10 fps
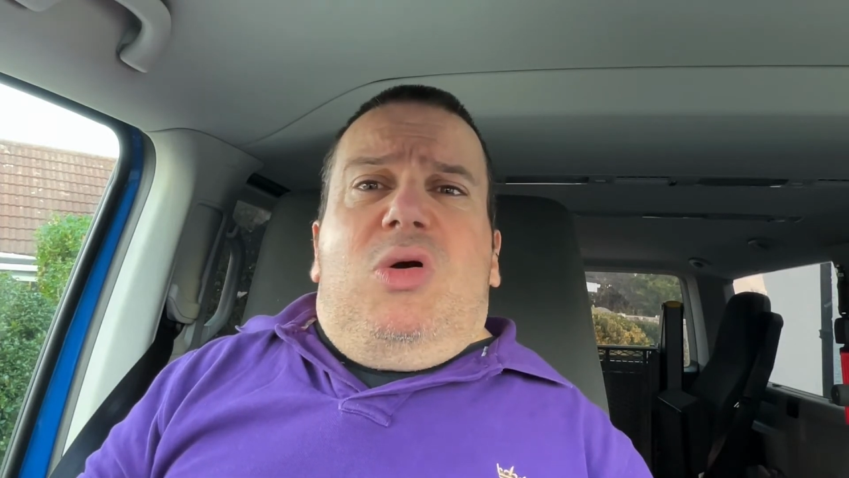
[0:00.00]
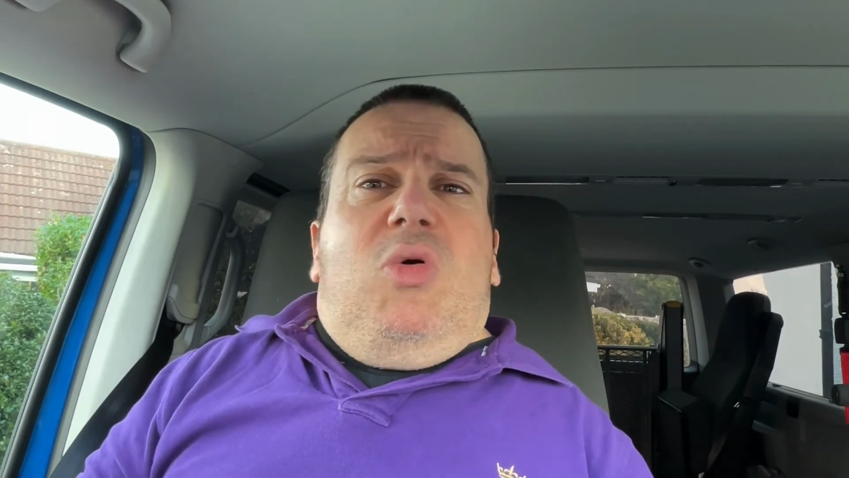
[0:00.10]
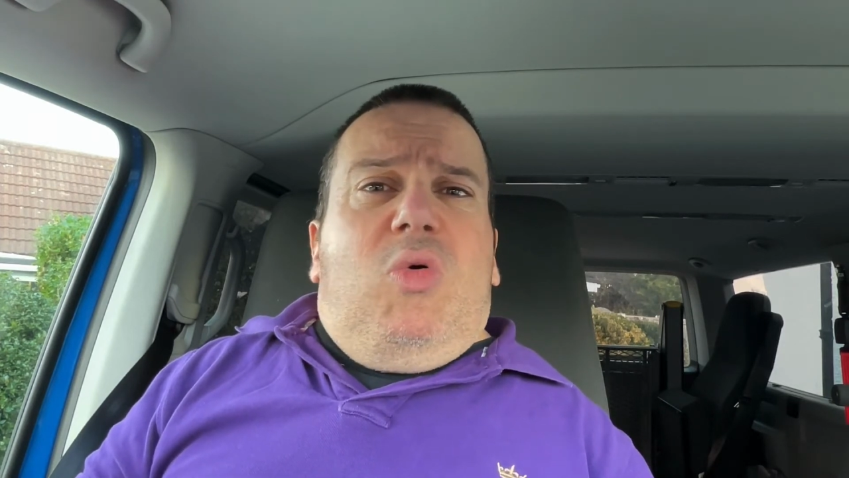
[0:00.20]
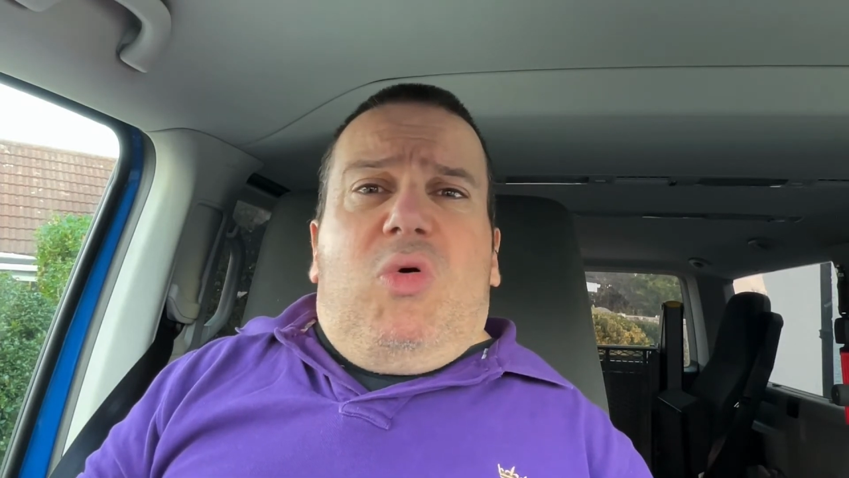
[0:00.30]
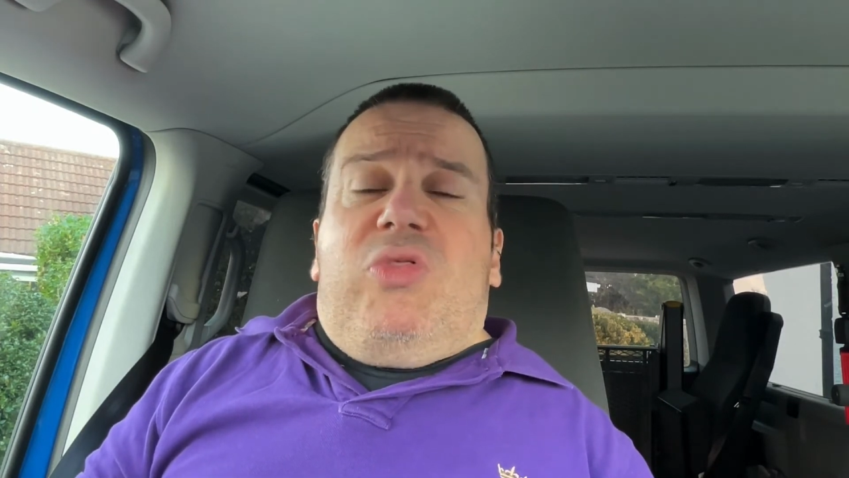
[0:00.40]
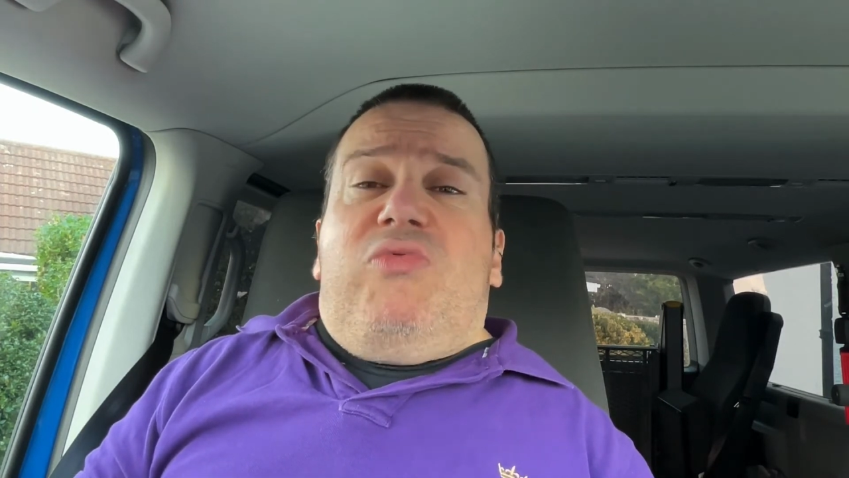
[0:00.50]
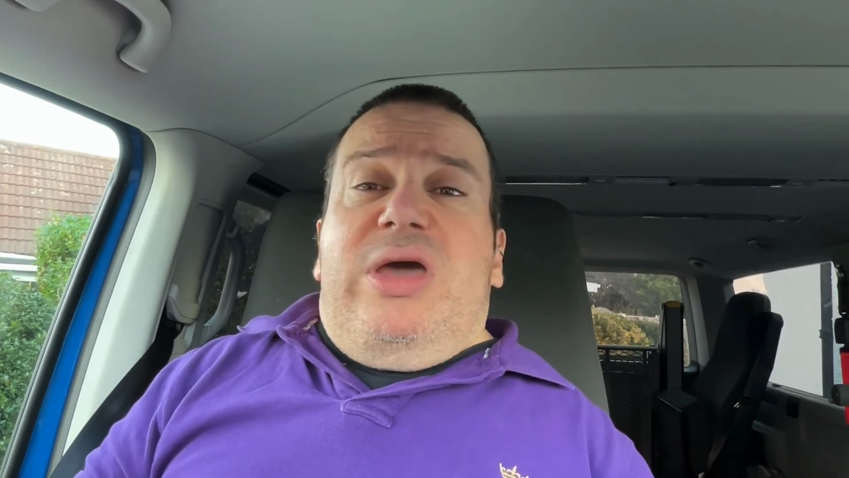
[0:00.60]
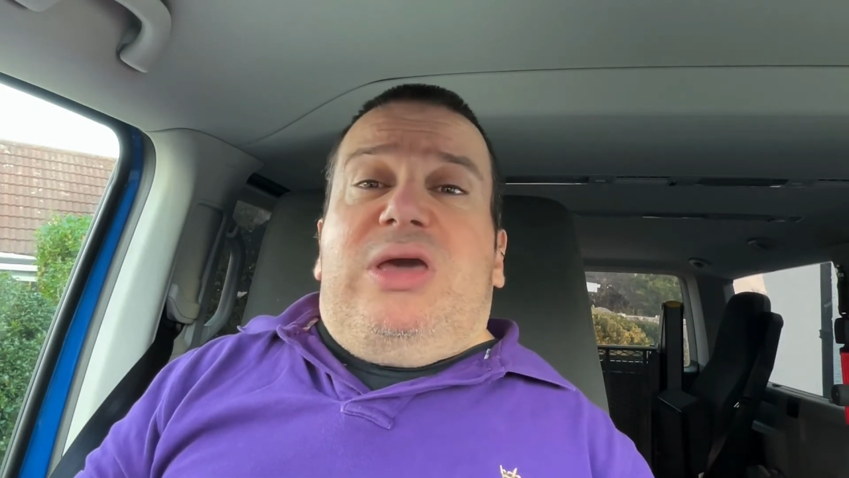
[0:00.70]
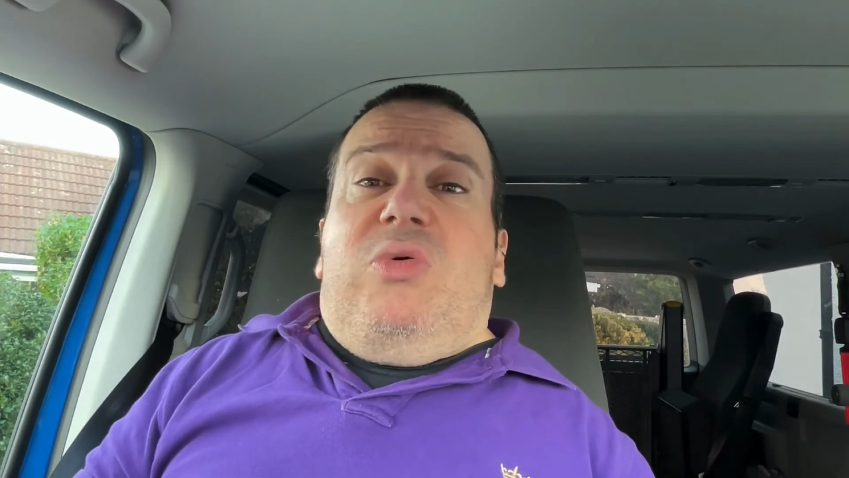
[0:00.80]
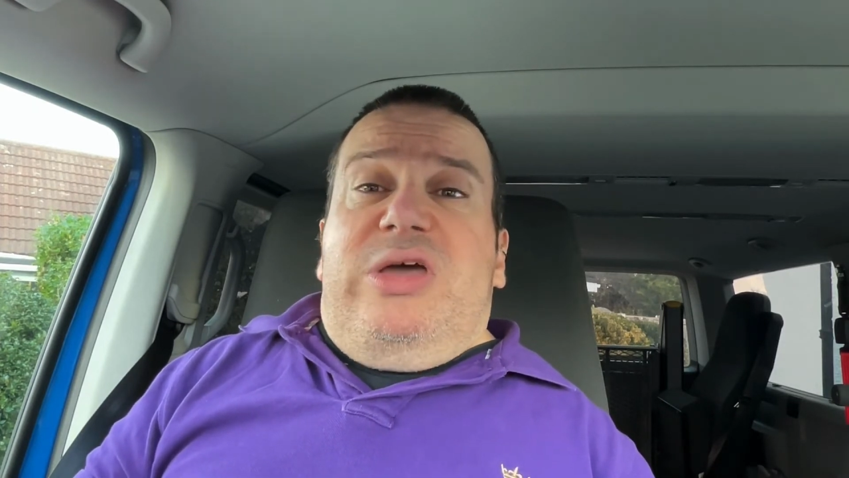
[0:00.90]
all the
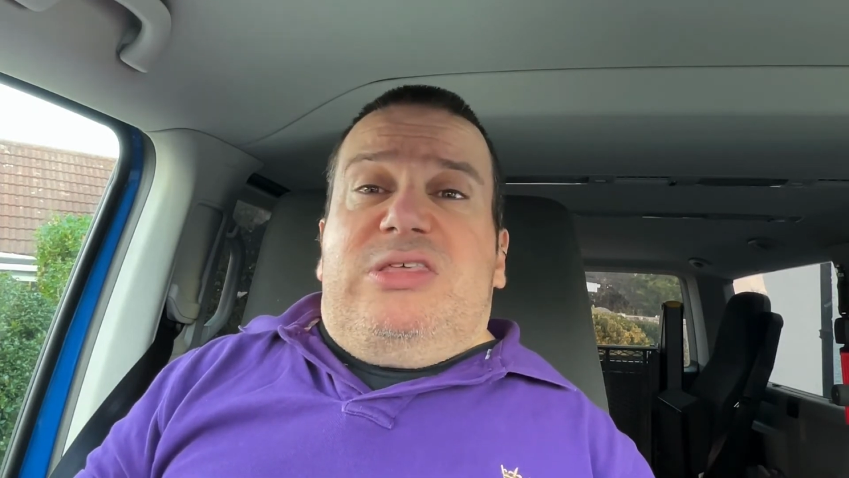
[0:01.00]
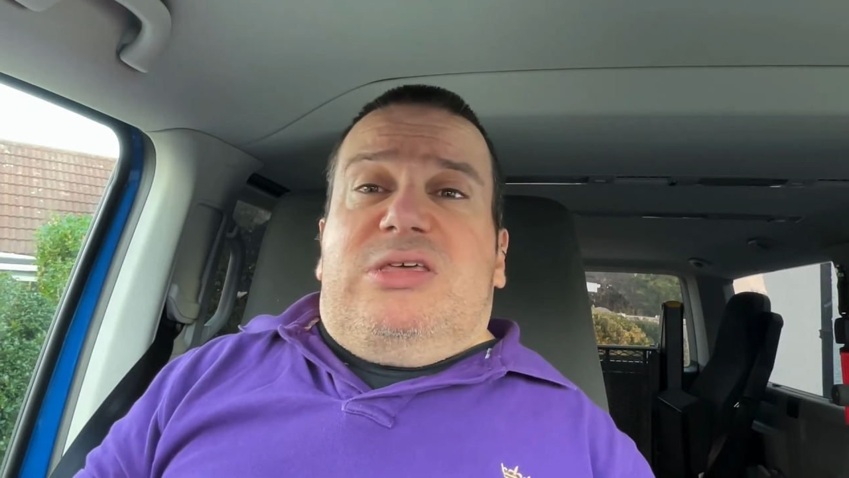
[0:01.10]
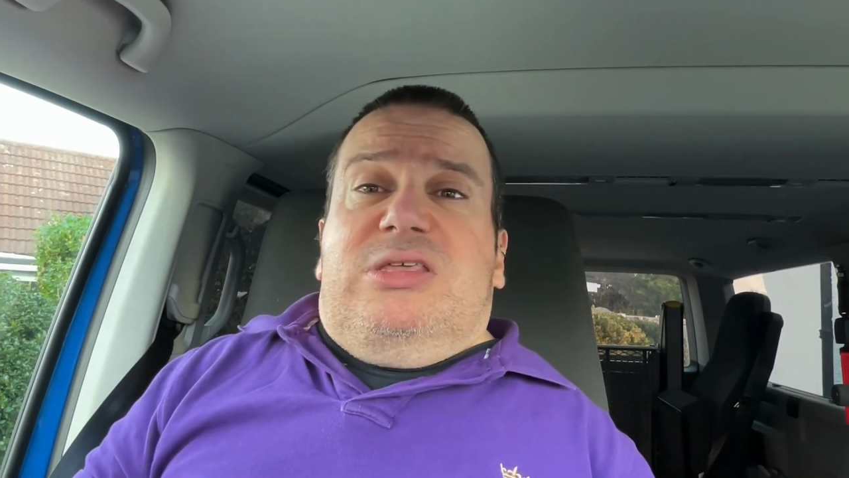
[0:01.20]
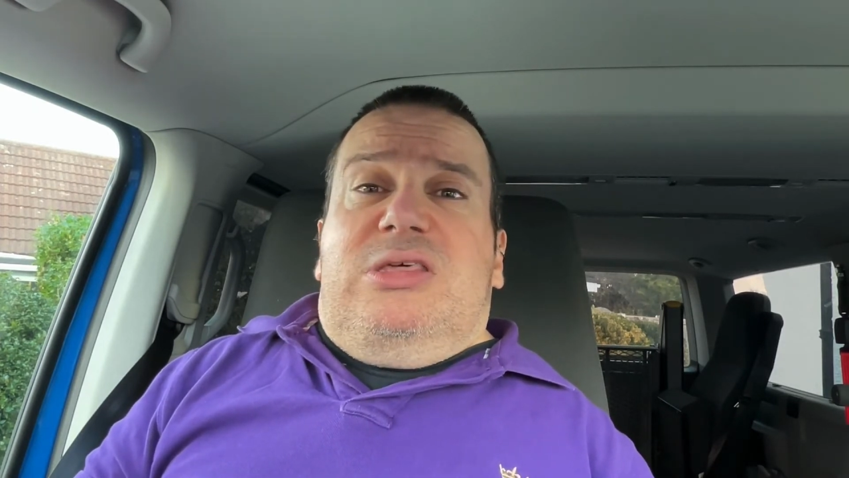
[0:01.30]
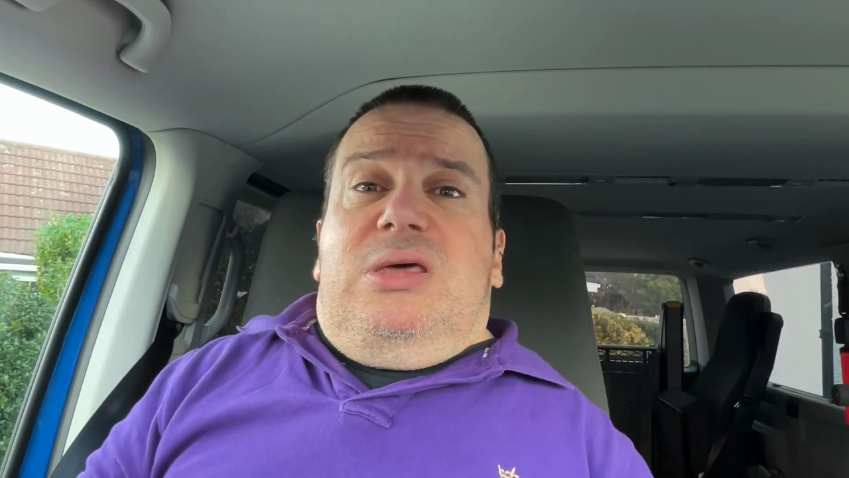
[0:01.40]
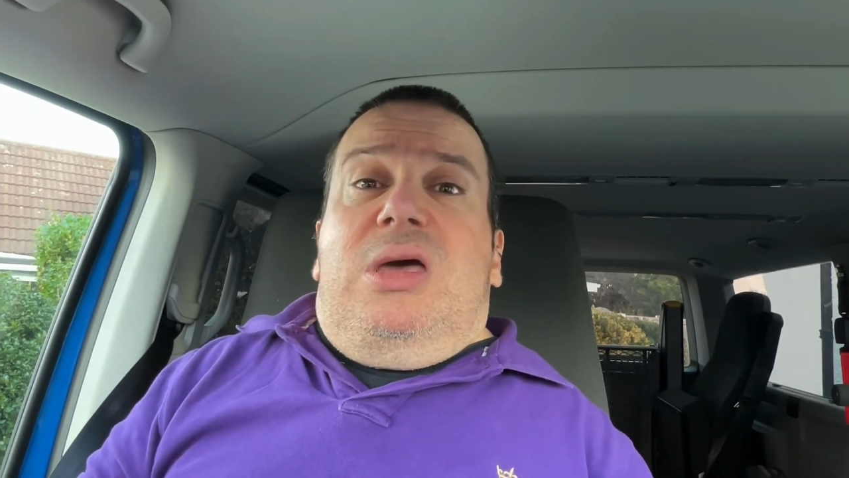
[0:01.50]
right questions